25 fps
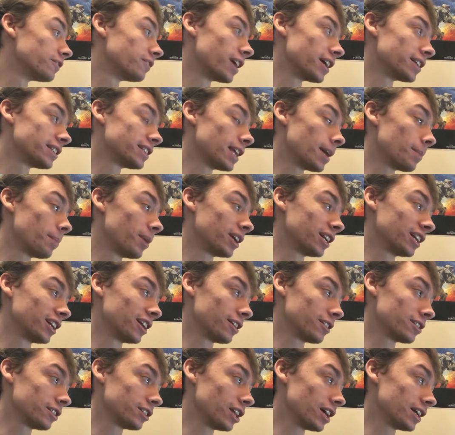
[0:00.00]
I step on
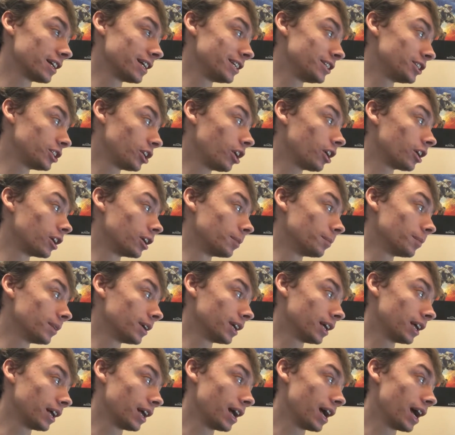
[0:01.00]
another Lucky Charm,
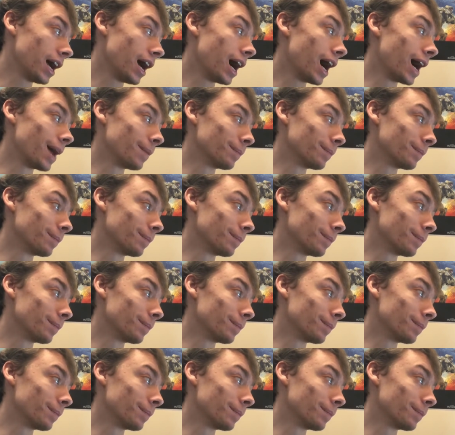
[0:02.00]
I